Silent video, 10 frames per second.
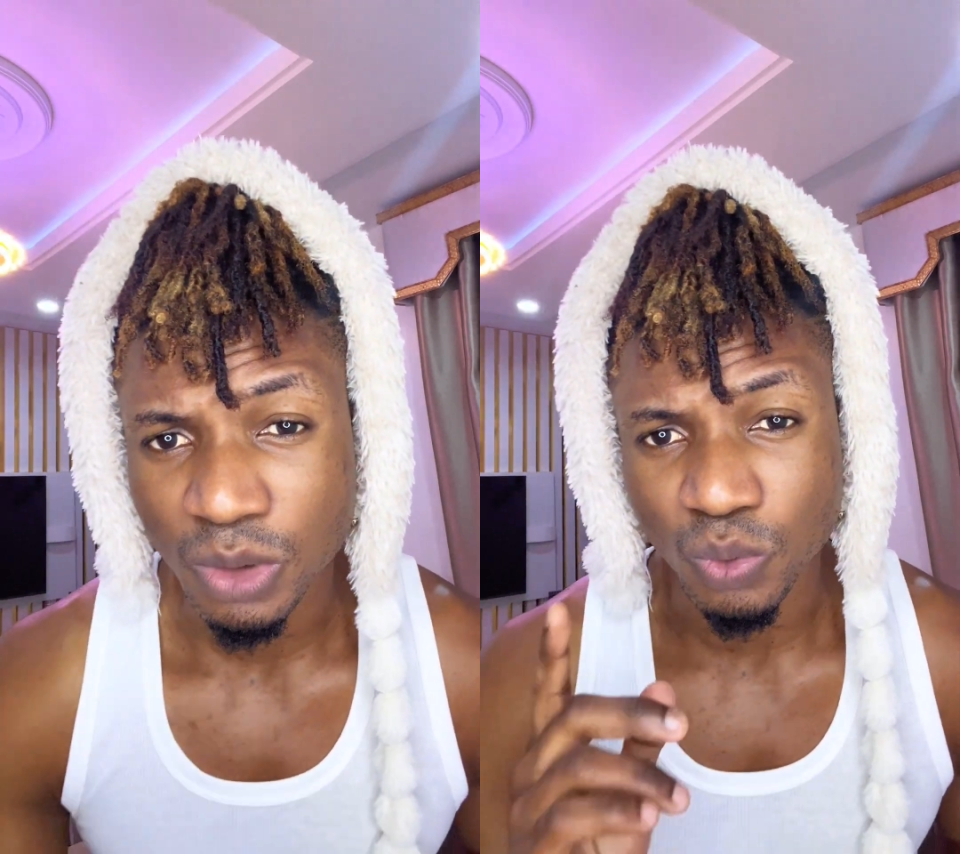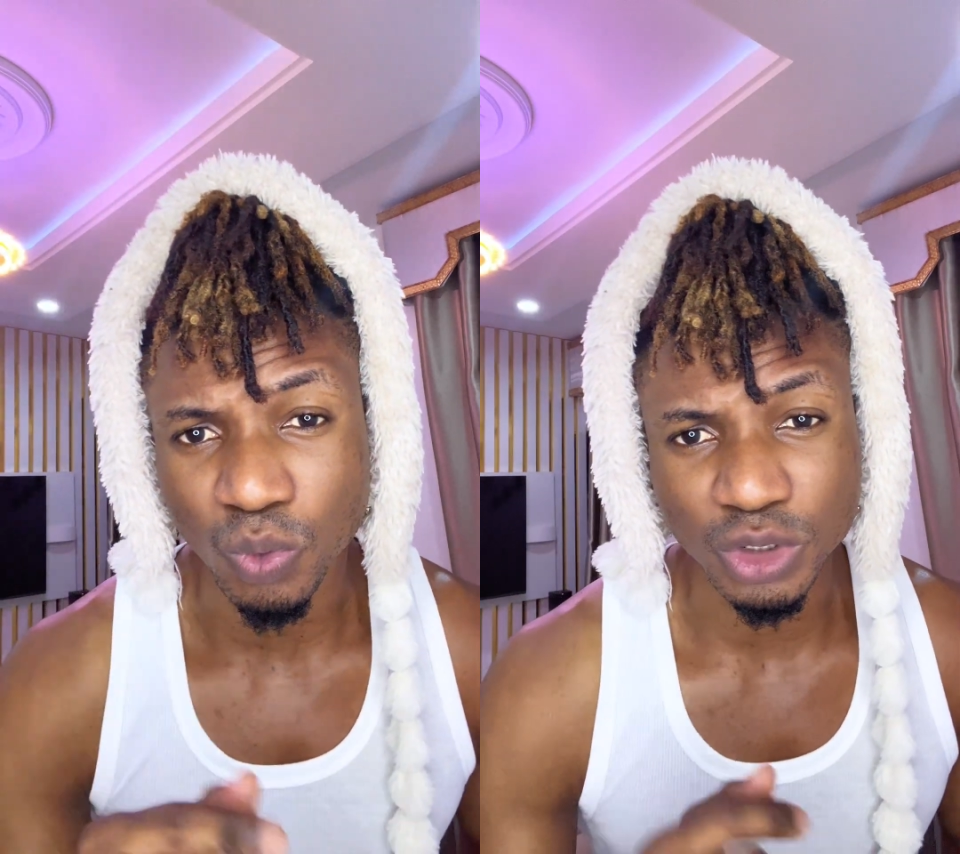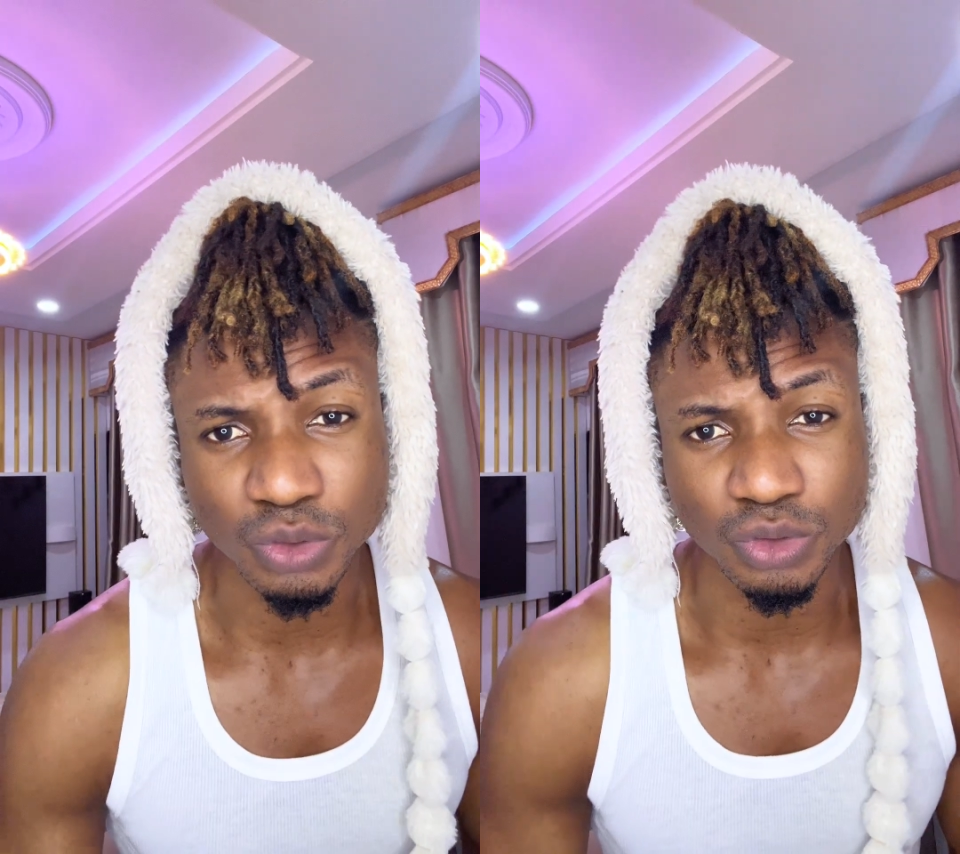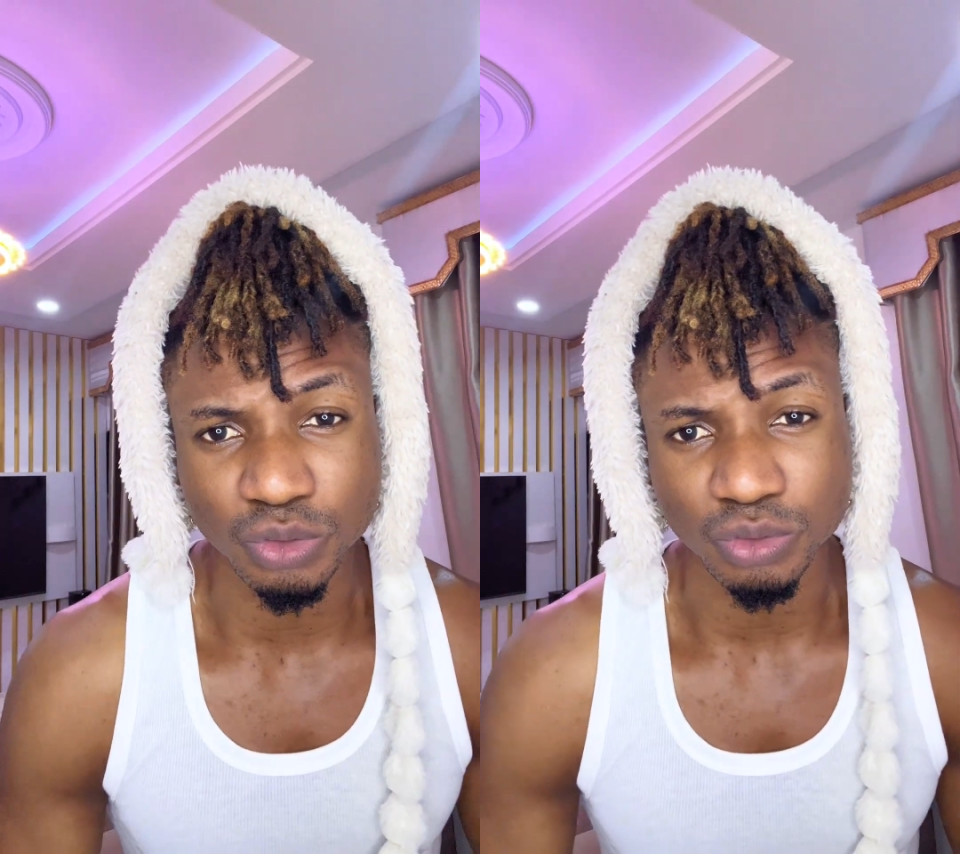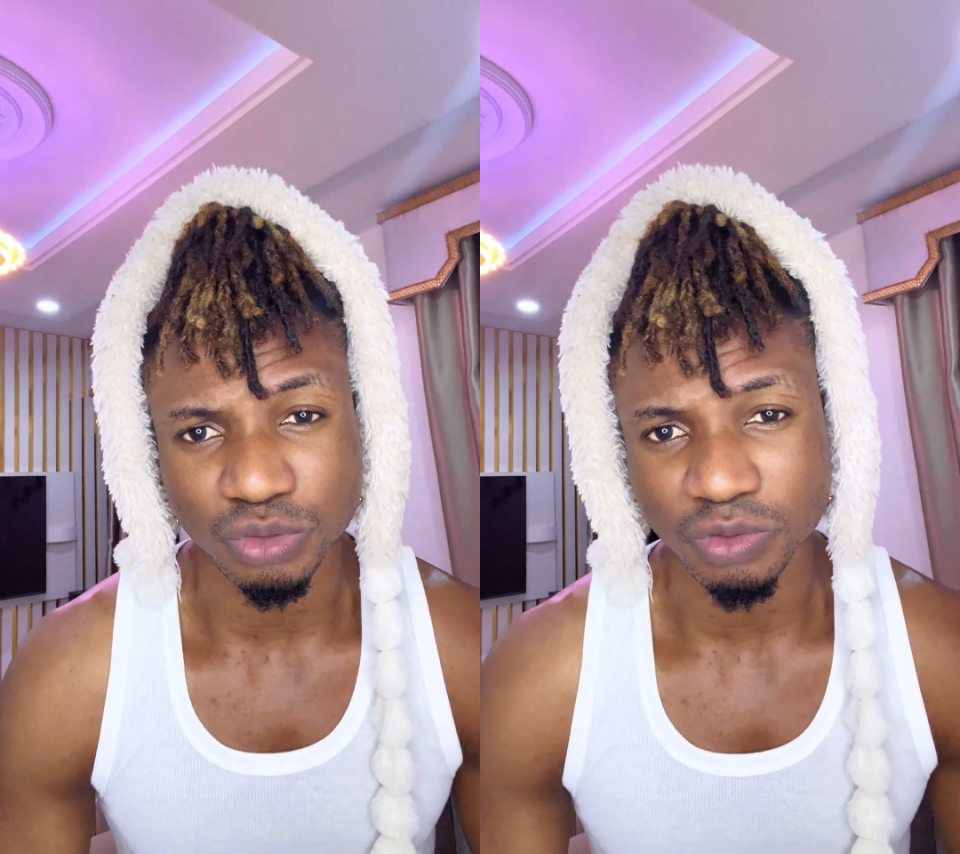what to
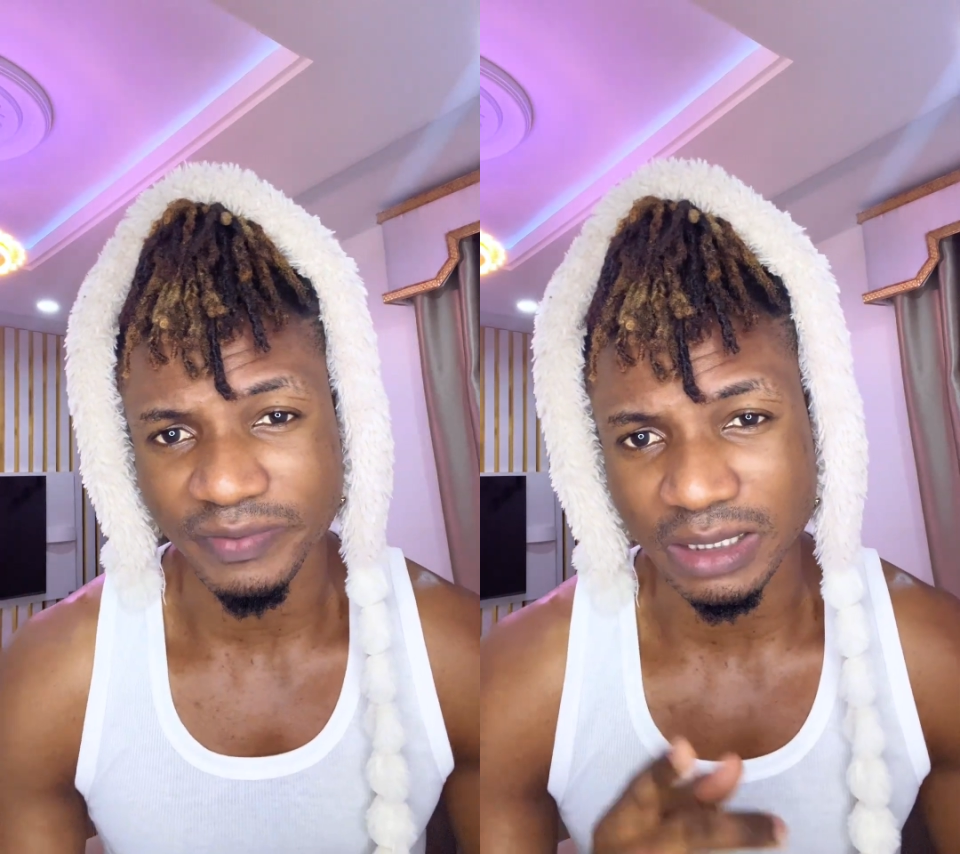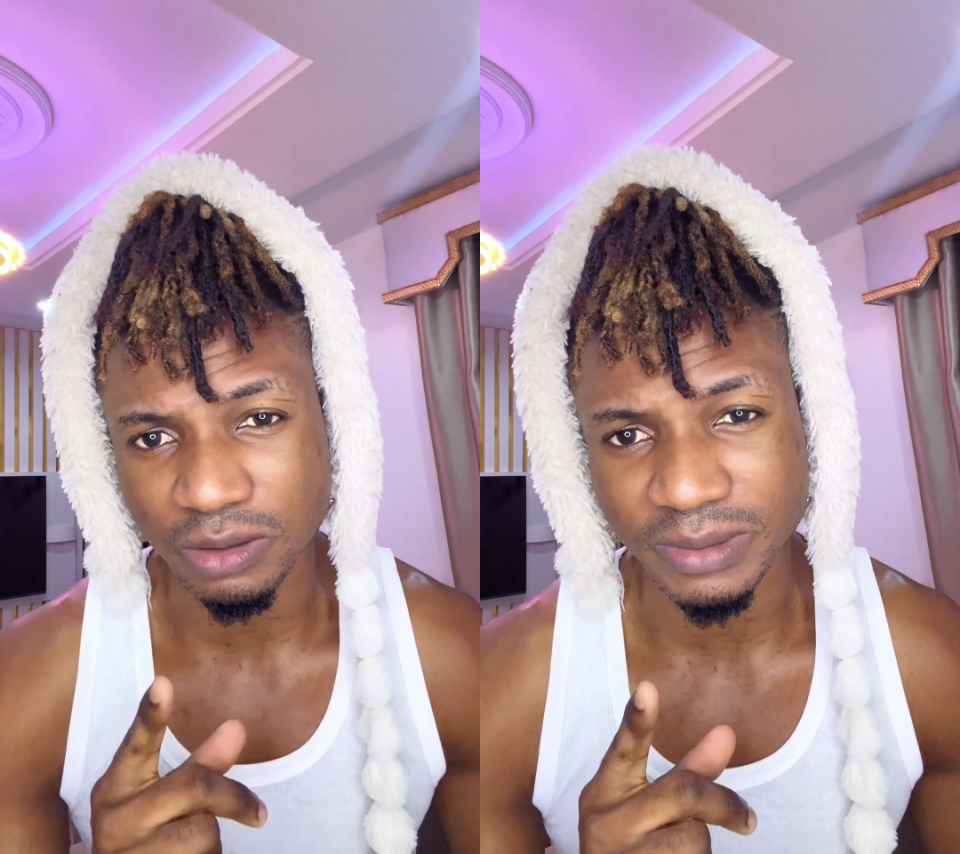do to overcome